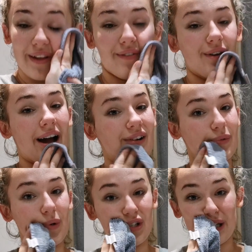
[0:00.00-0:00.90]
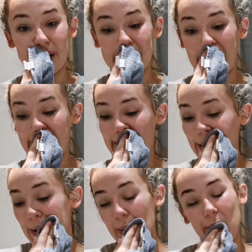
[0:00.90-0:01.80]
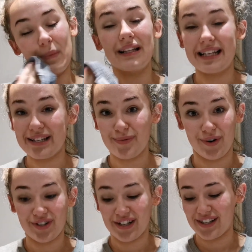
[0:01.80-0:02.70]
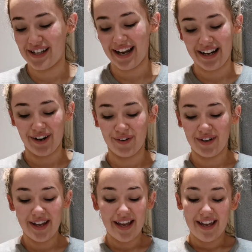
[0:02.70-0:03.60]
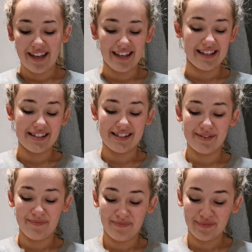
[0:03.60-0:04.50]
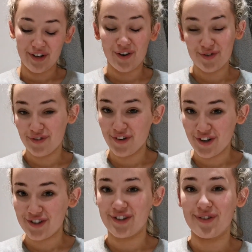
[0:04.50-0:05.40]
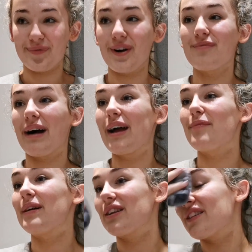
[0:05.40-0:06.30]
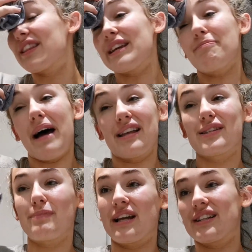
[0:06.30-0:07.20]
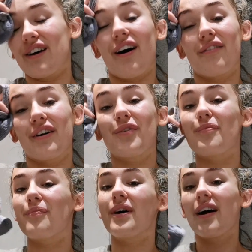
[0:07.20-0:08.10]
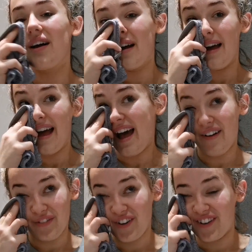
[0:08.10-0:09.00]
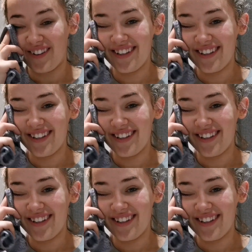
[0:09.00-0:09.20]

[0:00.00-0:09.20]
if you haven't watched Inside Out, please watch Inside Out. It is controversial, but in my opinion the best Pixar film ever.